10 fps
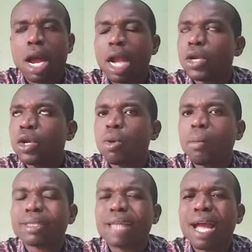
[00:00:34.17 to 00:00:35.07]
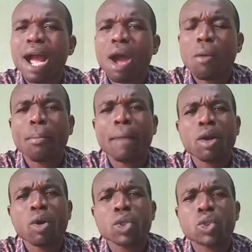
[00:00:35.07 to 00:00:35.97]
And no matter how
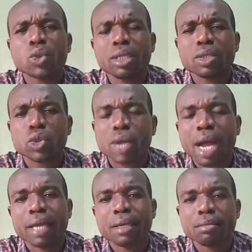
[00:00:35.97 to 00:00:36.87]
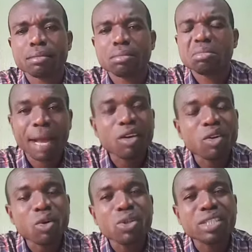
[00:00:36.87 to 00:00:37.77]
mango tree try,
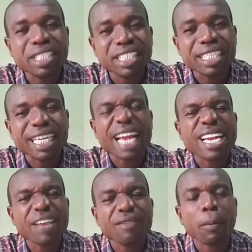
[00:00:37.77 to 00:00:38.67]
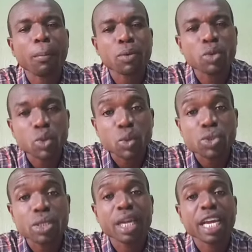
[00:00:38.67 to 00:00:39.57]
mango tree can never
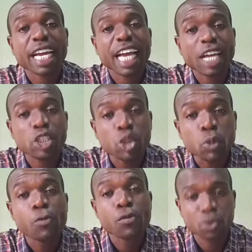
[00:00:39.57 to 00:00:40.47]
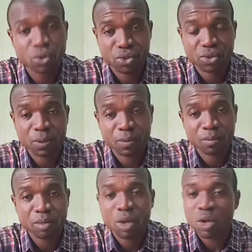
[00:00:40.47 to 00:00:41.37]
produce cashew fruits,
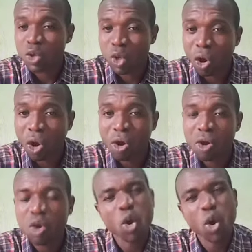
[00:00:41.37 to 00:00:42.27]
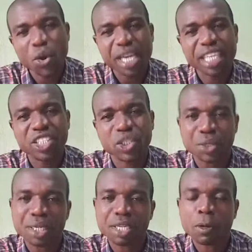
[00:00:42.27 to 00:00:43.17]
nor
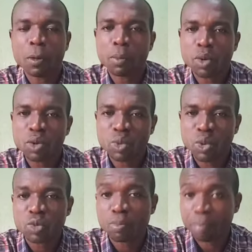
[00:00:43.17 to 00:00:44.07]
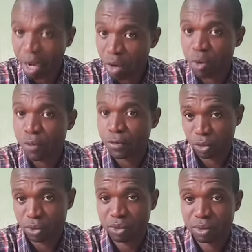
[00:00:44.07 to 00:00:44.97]
orange tree produce mango
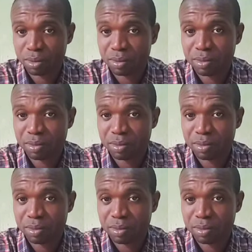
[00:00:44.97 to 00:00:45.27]
fruits.